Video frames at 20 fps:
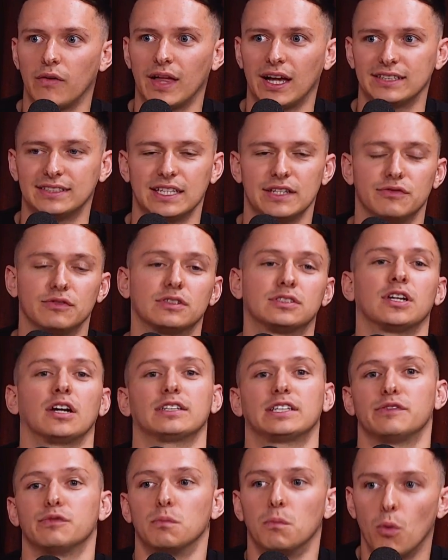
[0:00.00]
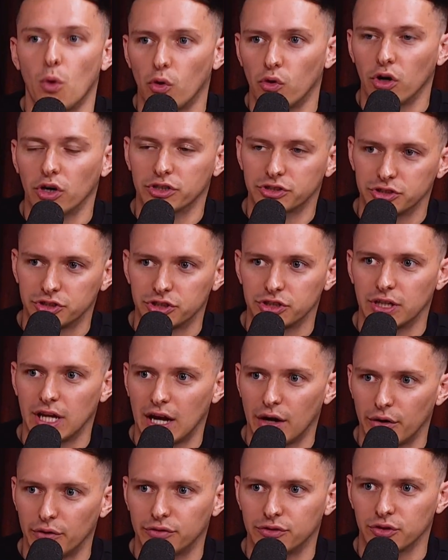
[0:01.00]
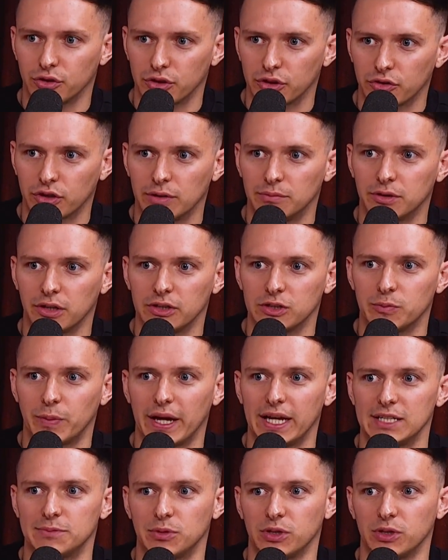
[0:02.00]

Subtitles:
That's even sucked even more oxygen out of sort of the crypto space,